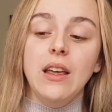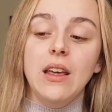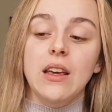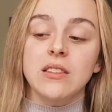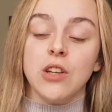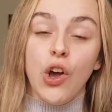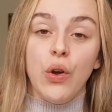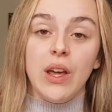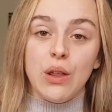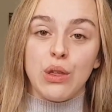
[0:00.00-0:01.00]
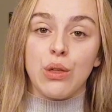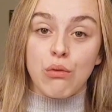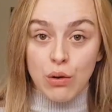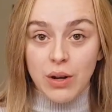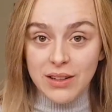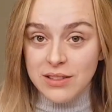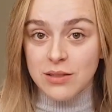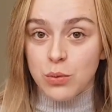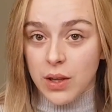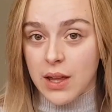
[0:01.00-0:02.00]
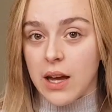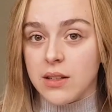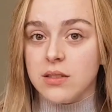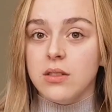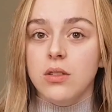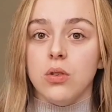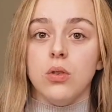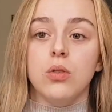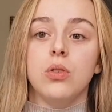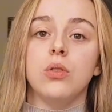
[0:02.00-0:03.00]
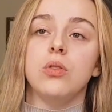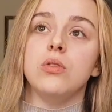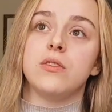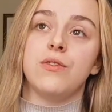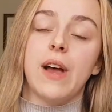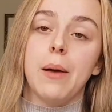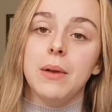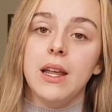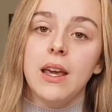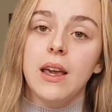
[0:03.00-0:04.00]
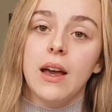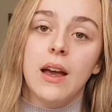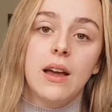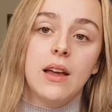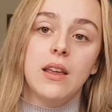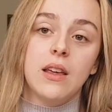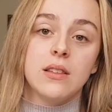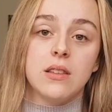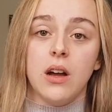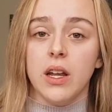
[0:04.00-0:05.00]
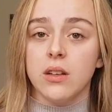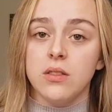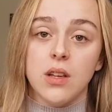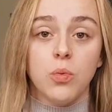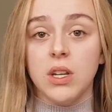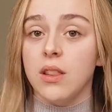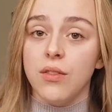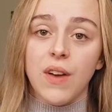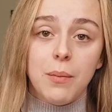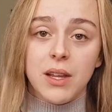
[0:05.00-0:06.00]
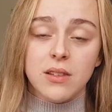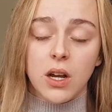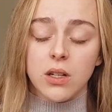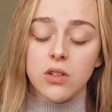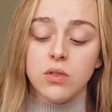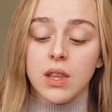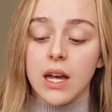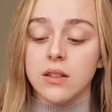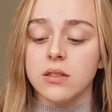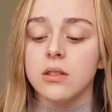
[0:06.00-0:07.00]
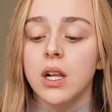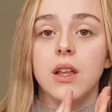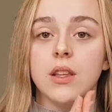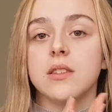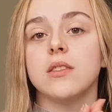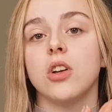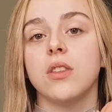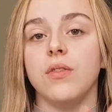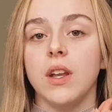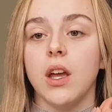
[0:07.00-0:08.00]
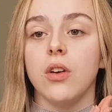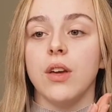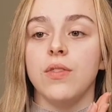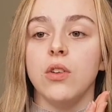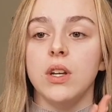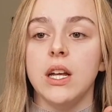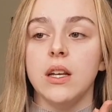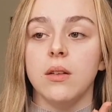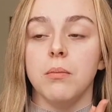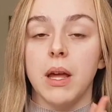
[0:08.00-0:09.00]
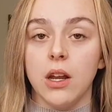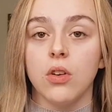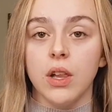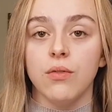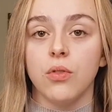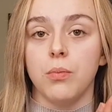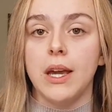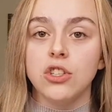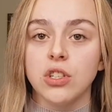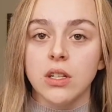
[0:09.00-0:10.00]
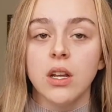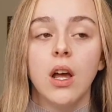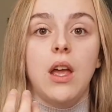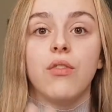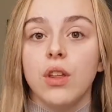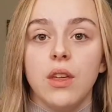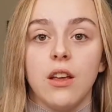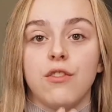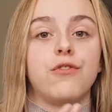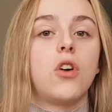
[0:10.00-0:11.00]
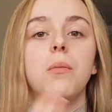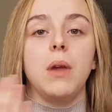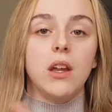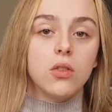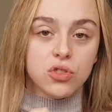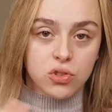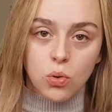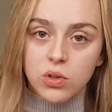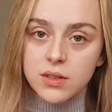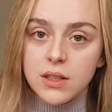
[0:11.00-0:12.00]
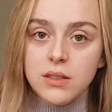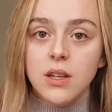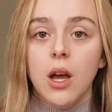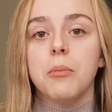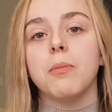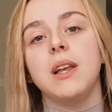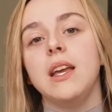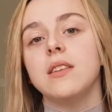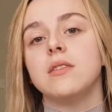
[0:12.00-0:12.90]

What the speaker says: is going through it with CADASIL or whose family is someone in their family is diagnosed with CADASIL. This is not the video if you need medical information. Everything is from medical sources. Please